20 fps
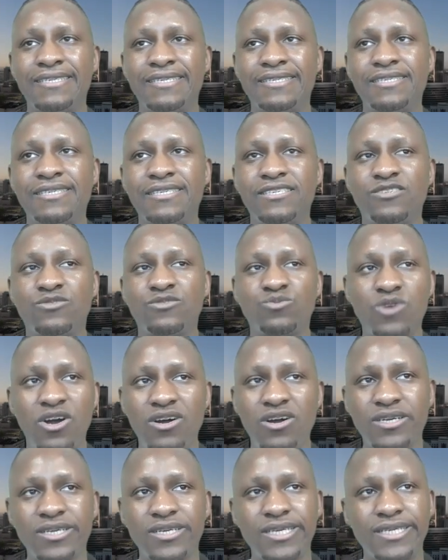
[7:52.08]
Is he
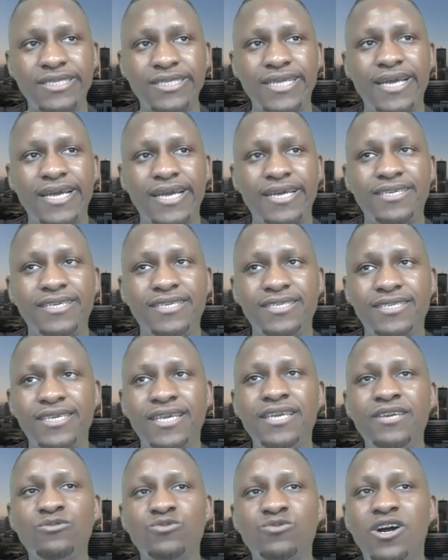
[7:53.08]
wrong
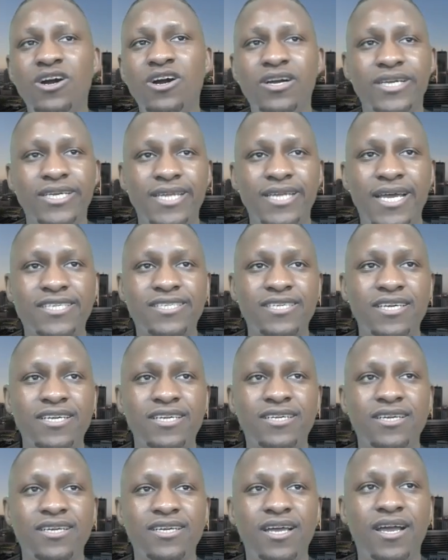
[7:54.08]
in
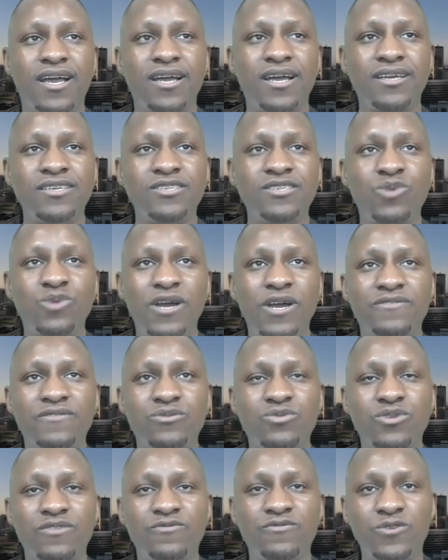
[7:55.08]
asking his wife
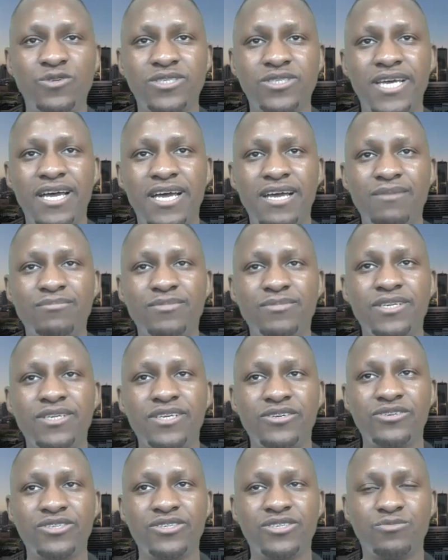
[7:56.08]
to work full-time?
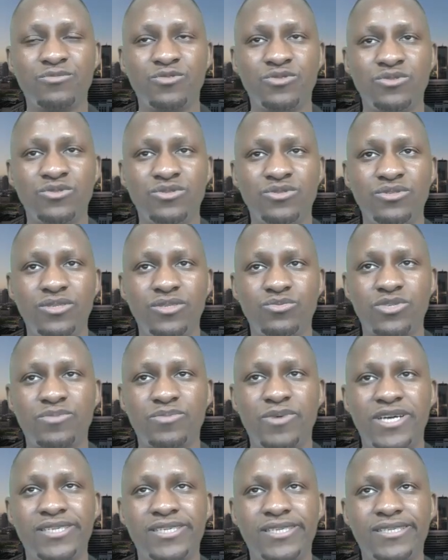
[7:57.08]
Here are some
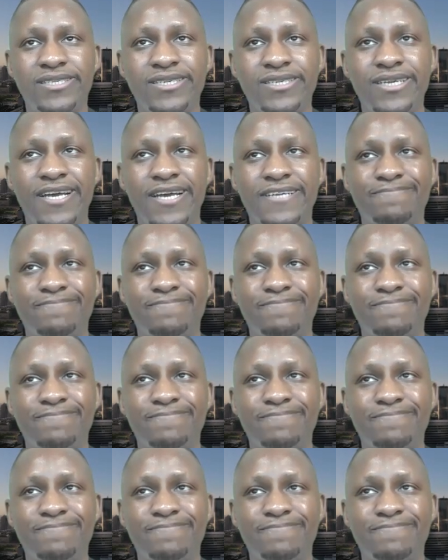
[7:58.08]
responses he got.